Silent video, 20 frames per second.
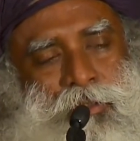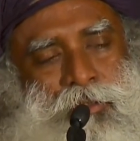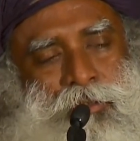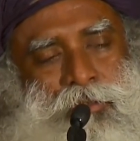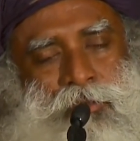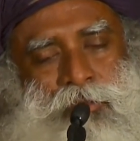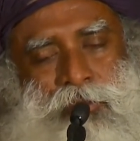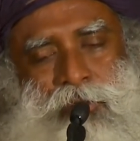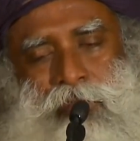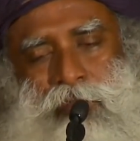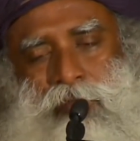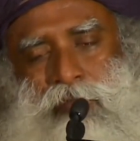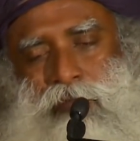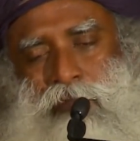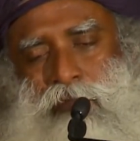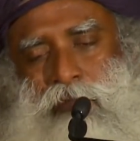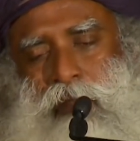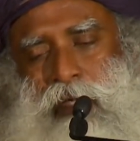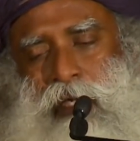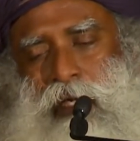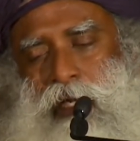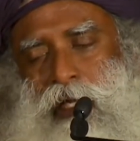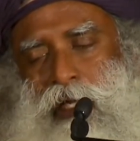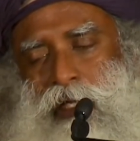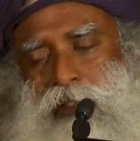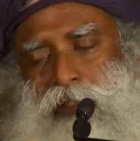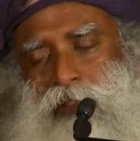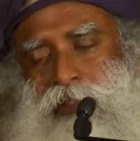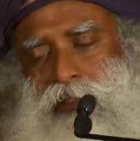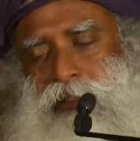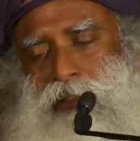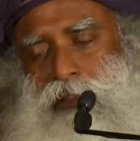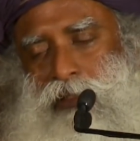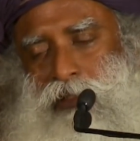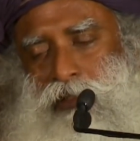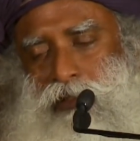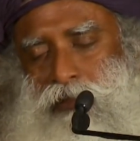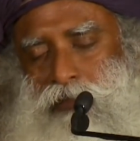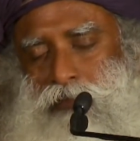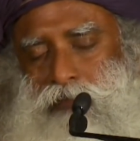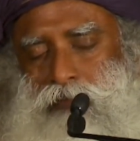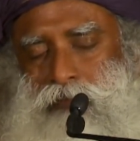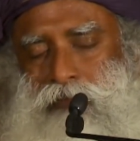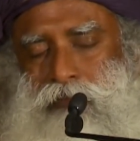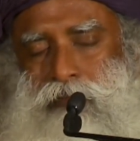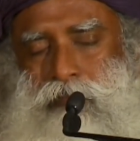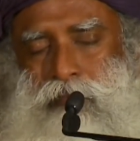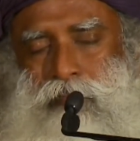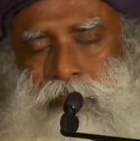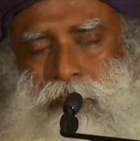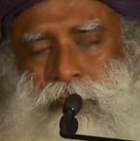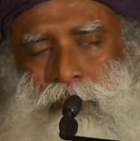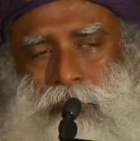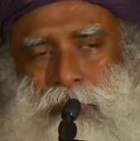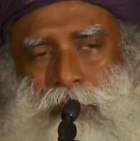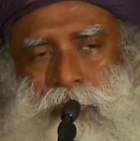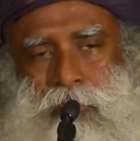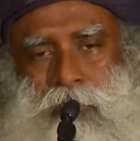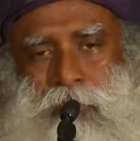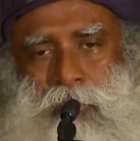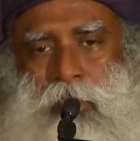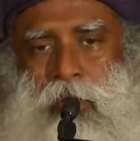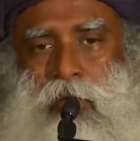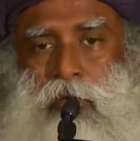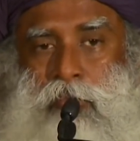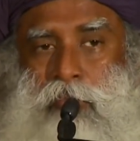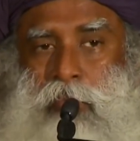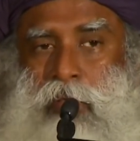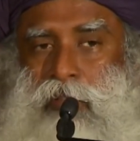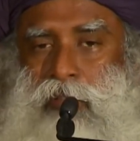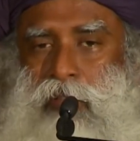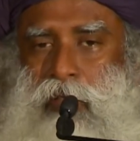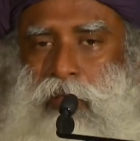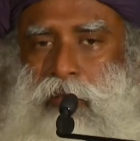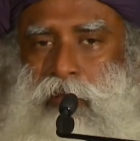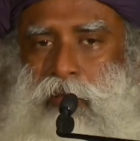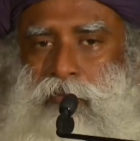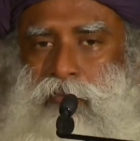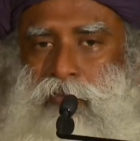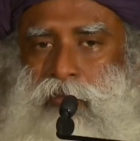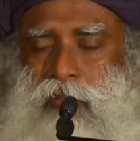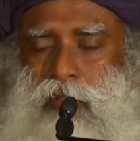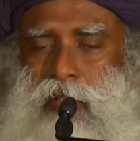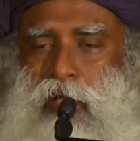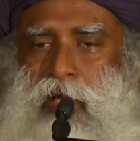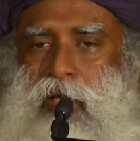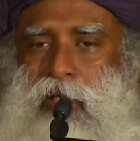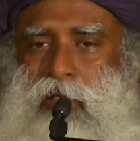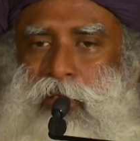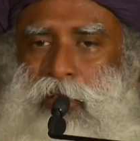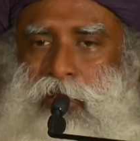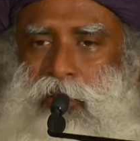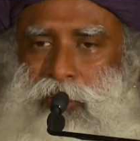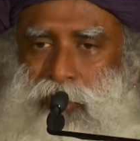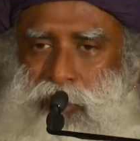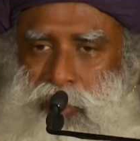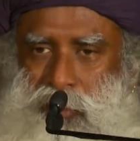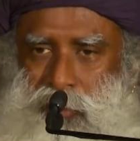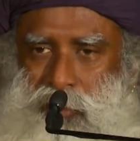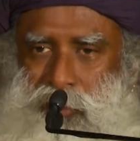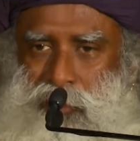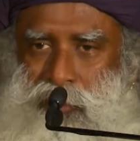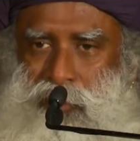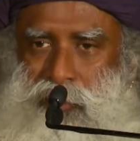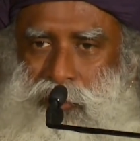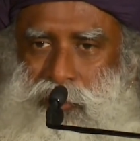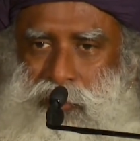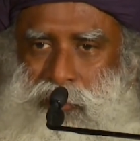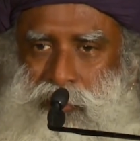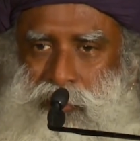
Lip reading: So these two twilights are better for the uninitiated.